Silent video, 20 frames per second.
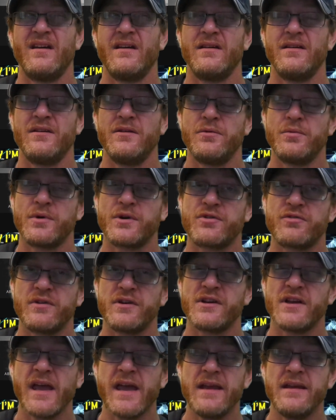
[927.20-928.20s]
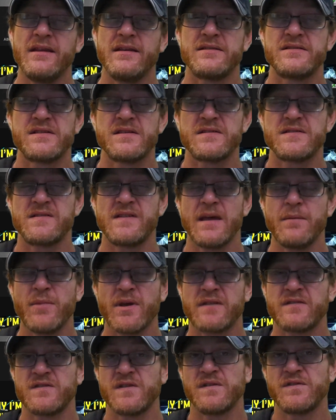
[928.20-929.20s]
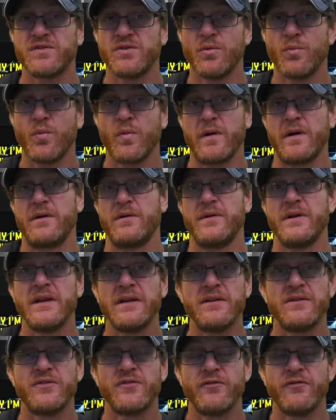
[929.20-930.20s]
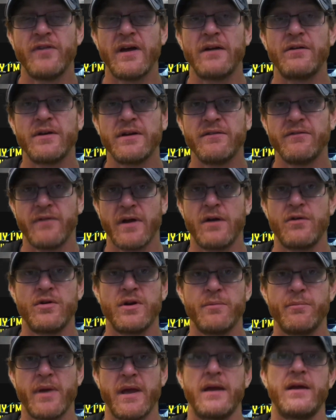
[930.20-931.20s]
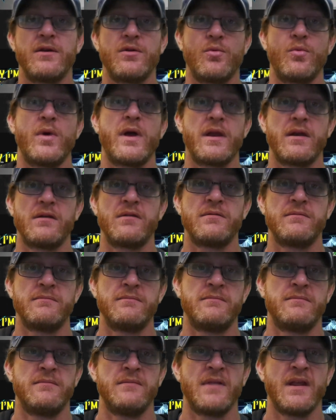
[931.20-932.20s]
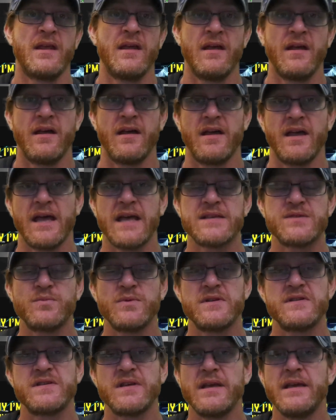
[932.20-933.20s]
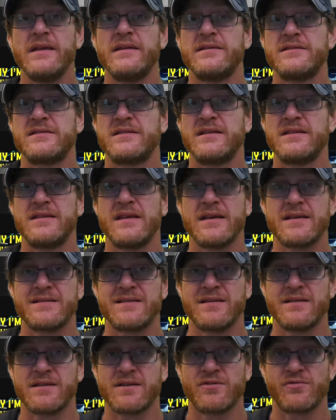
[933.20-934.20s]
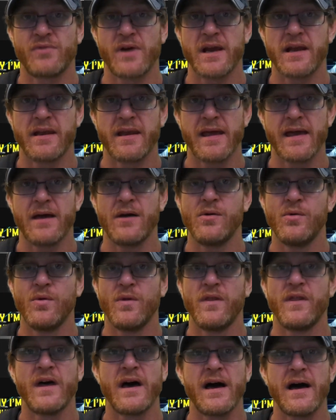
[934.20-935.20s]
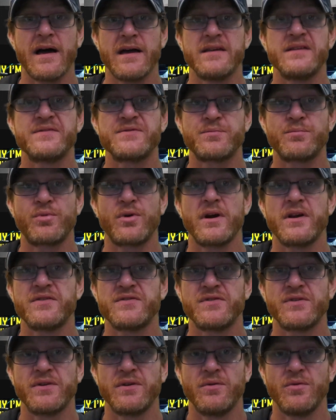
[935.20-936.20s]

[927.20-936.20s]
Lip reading: you are creating a systemic system where it is very, very pay to win. As we see in the statistics right now, the highest priced